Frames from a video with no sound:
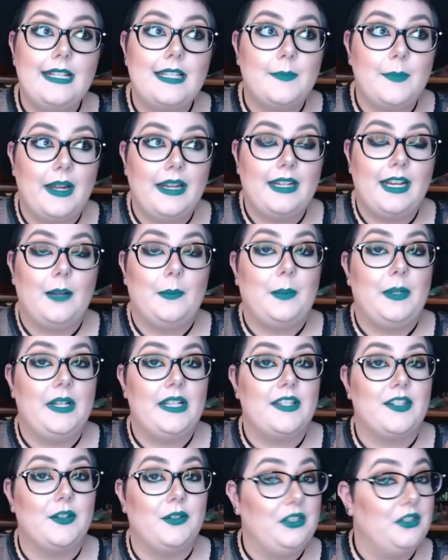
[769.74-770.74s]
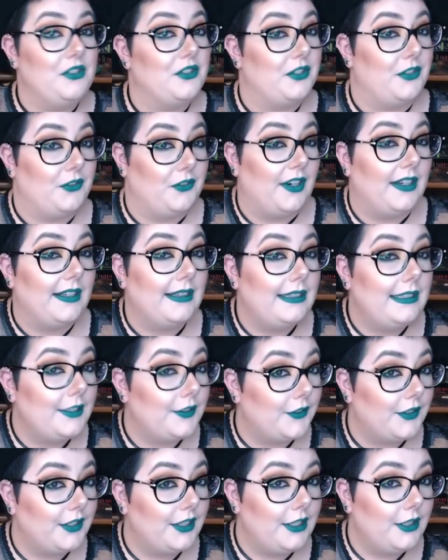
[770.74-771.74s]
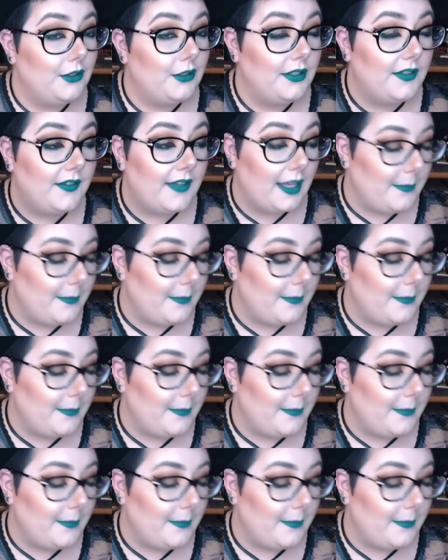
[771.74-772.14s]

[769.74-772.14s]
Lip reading: might not be so user-friendly for you, if that